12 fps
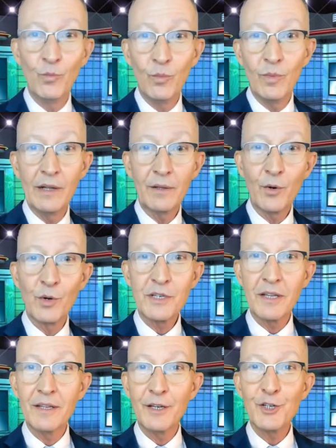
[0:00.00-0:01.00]
Of course, I
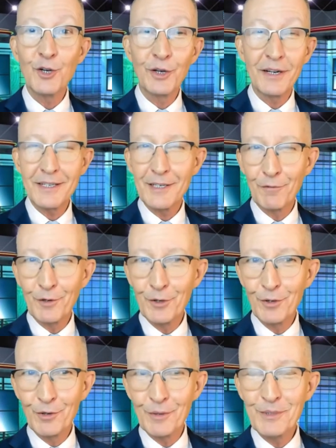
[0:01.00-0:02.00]
think you should look at self
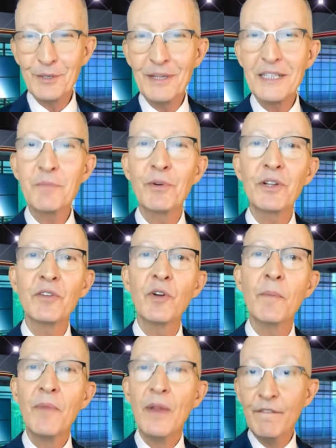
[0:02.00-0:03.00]
recruiter group too. That's a pretty good
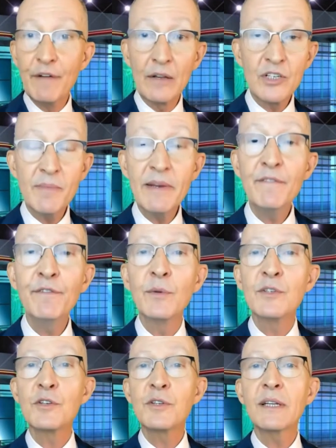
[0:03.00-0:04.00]
group. Follow some
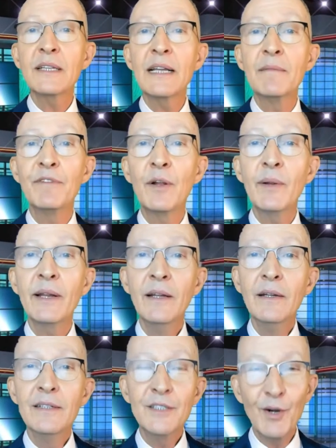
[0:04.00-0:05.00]
influencers. Look at that. I'm following
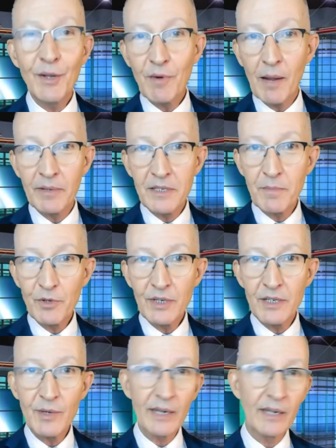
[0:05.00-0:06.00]
Tony Robbins mostly
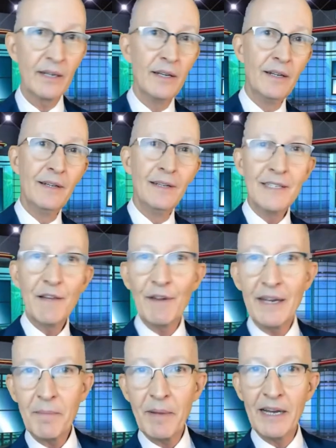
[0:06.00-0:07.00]
so I can see if I can
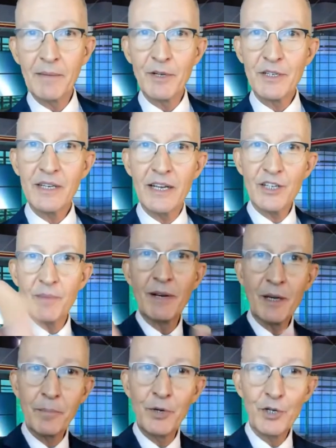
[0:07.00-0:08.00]
get behind him on stage, give him a
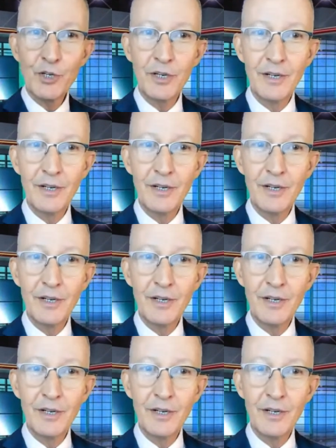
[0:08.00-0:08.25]
little push,